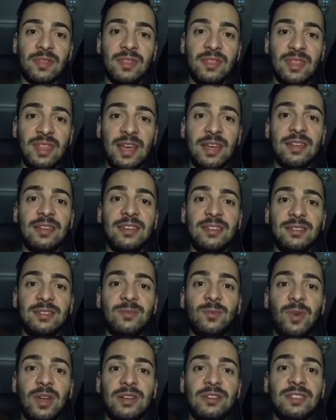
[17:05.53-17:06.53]
that is
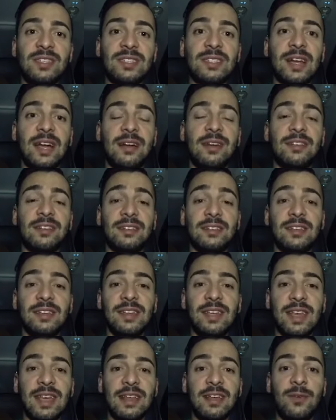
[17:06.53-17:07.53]
when you start
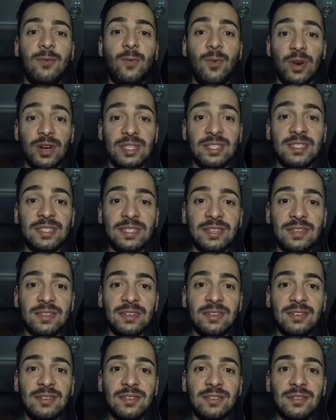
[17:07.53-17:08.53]
getting worse.
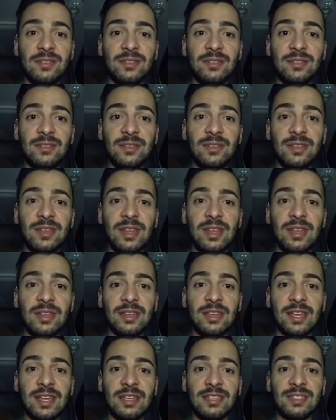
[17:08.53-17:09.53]

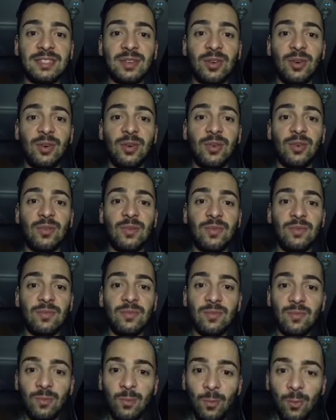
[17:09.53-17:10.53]
Okay, so
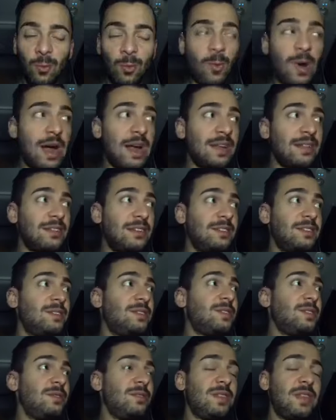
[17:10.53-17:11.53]
why? There's
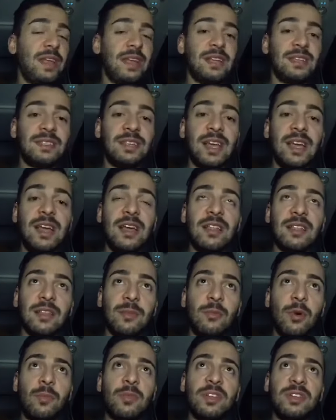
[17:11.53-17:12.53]
two things. The
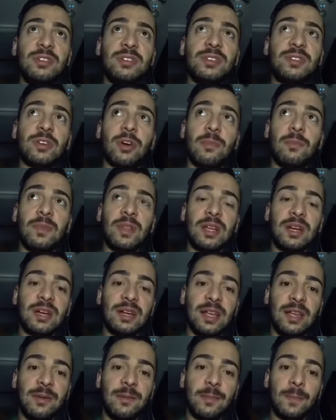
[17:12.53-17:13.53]
moment you stop
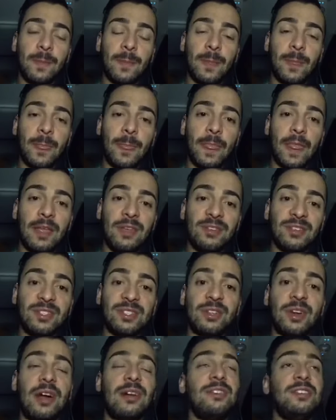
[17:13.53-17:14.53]
learning, you
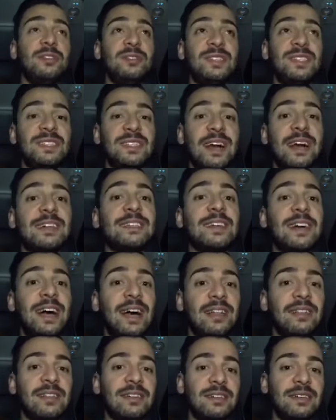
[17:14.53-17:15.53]
start
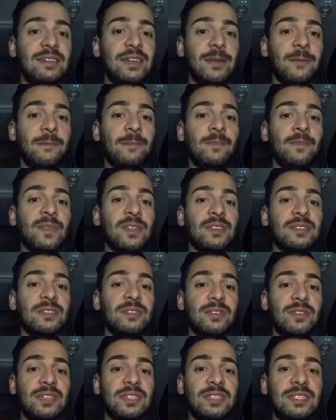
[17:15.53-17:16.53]
unlearning.
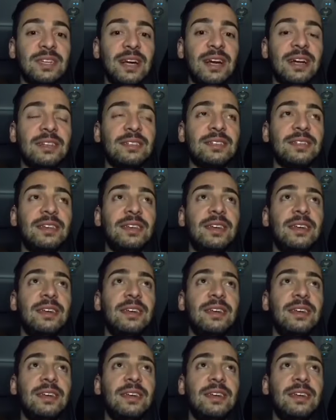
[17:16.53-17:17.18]
So you start